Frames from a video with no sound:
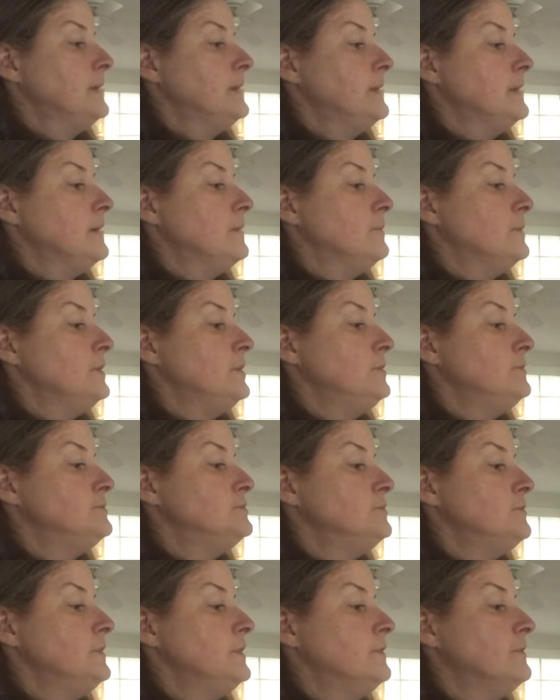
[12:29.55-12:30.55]
So when you do
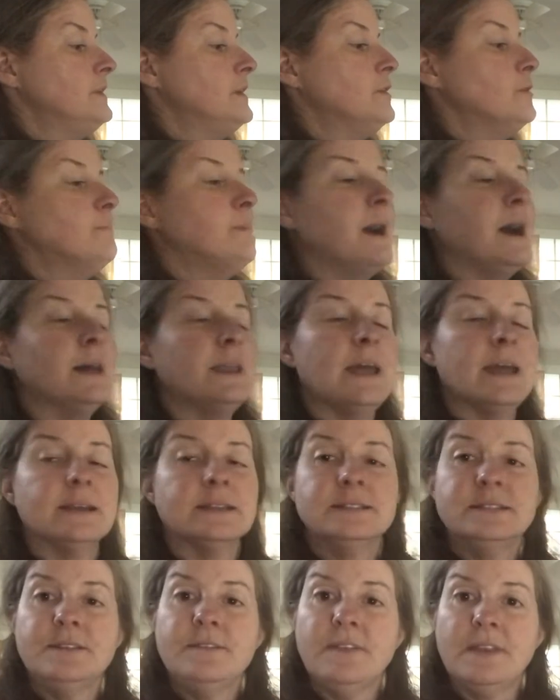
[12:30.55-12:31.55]
your nearpod
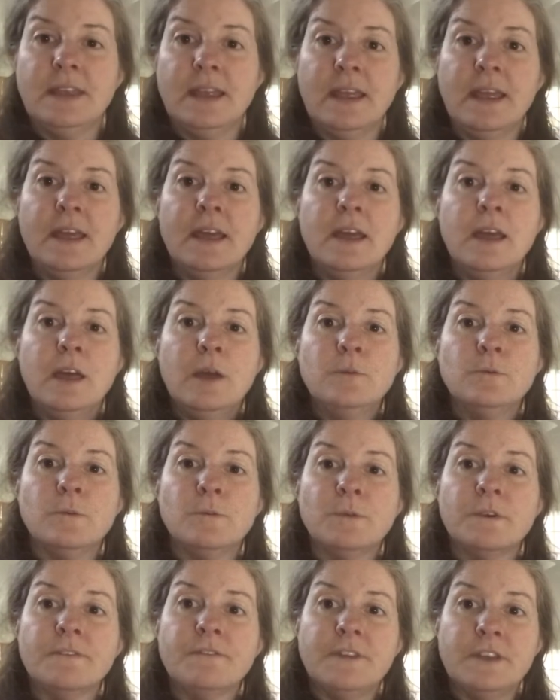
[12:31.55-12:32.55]
activity, when
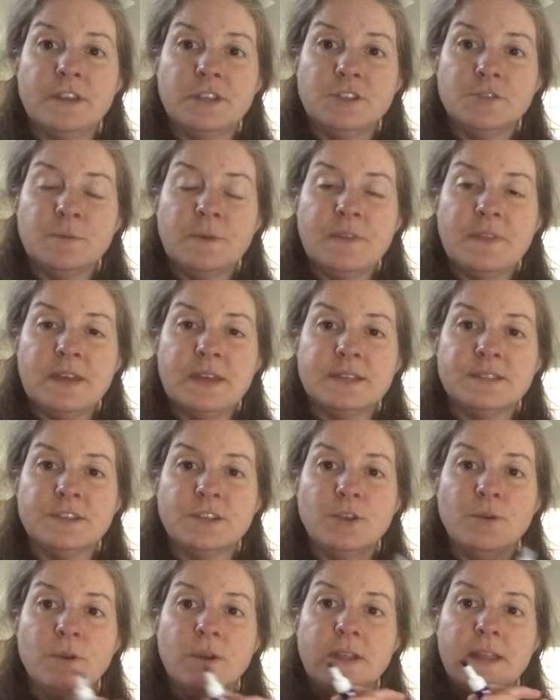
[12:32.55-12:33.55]
we're finished with this and
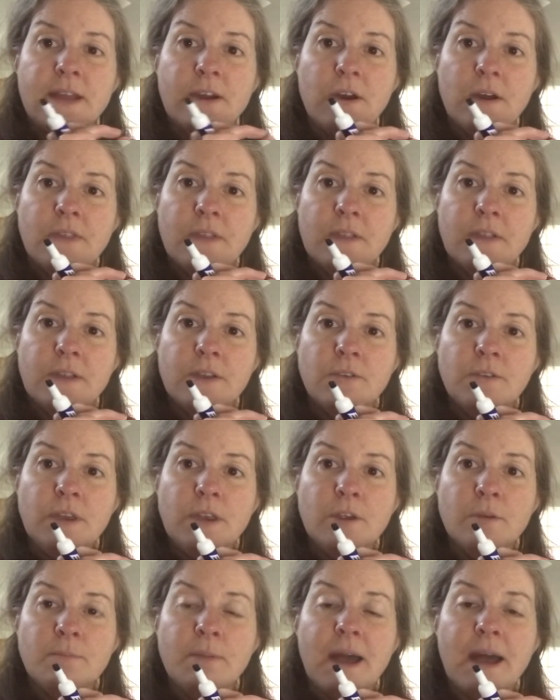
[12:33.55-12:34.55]
you click on the little
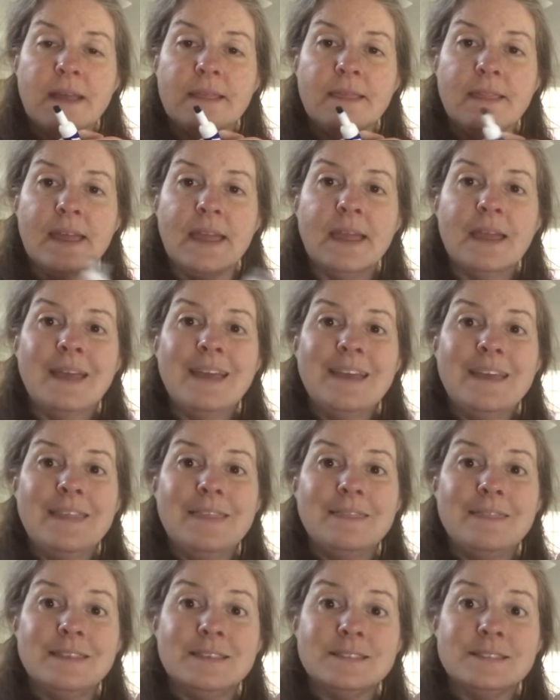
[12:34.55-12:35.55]
nearpod link,
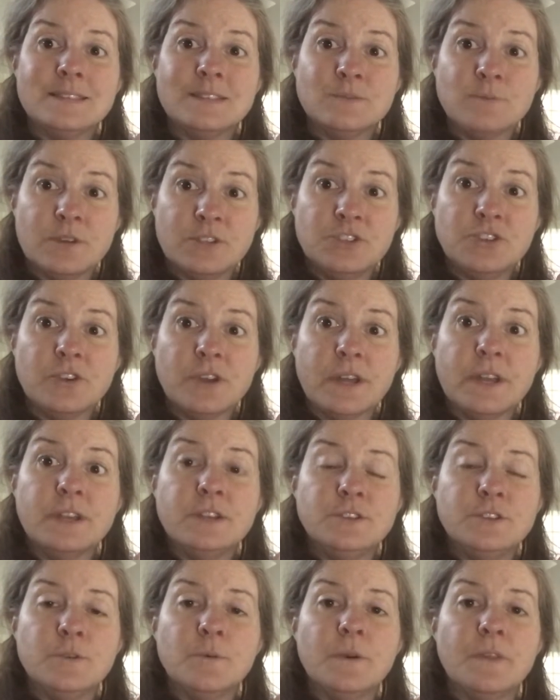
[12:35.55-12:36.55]
this is what you're going to
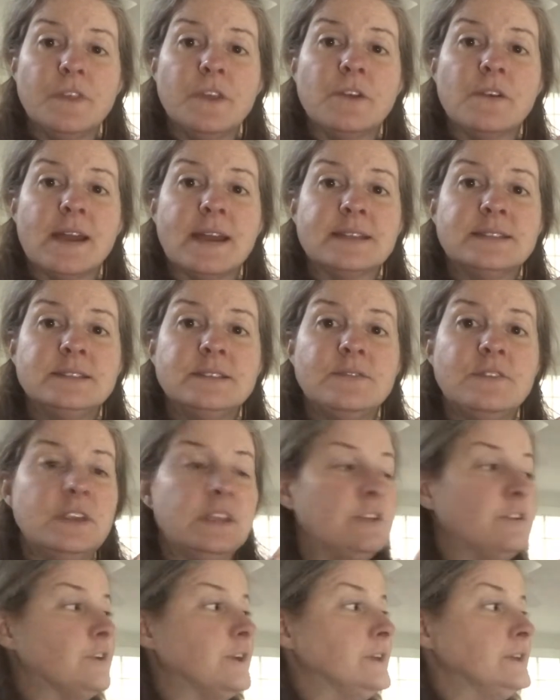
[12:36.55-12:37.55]
do with your activity.
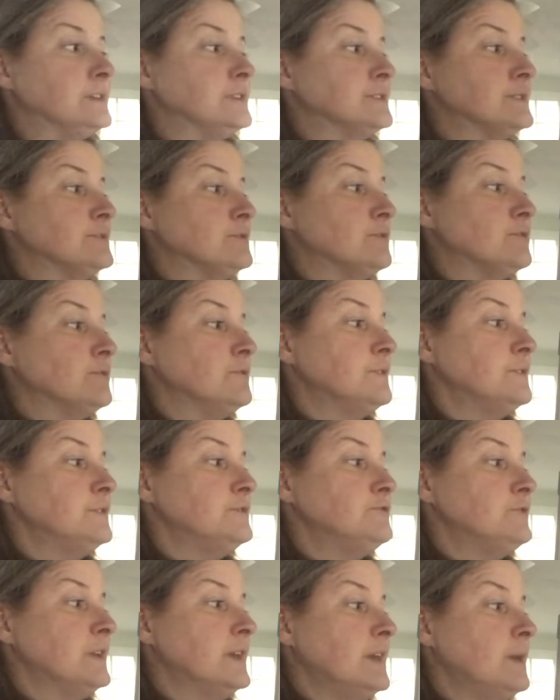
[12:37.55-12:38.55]
You're going to circle the
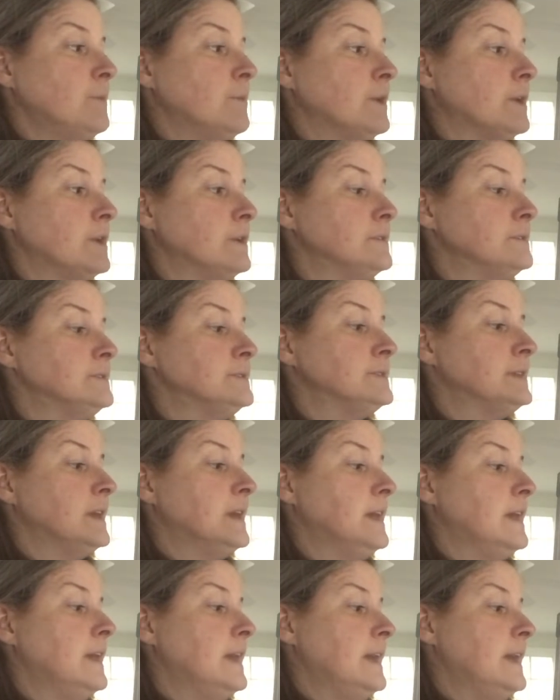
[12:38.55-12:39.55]
tricky words,
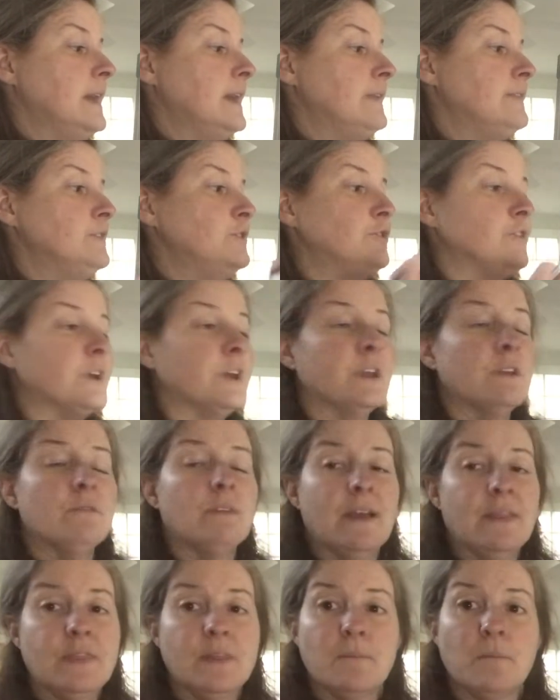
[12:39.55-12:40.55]
and then you're going to
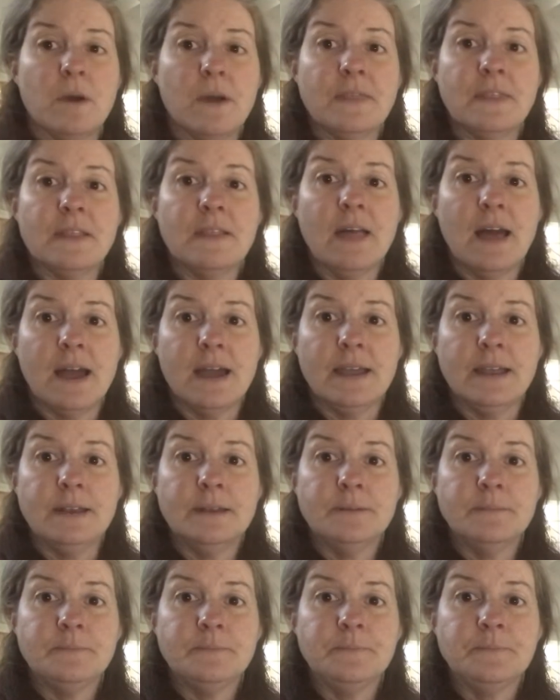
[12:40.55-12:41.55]
write them on the line.
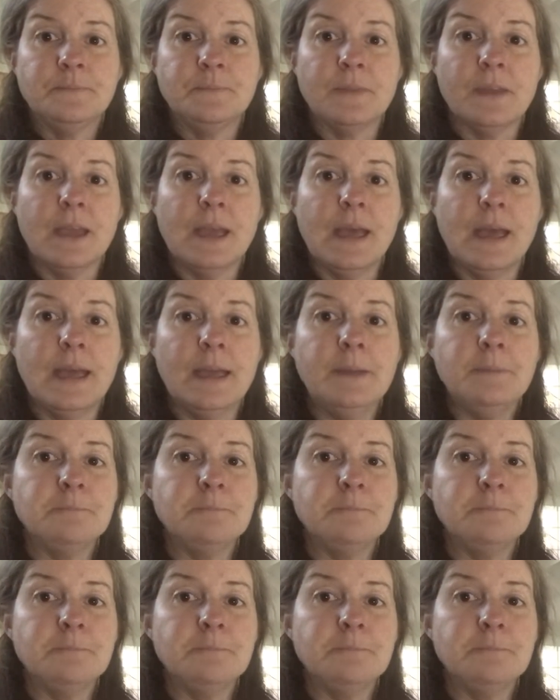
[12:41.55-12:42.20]
Okay?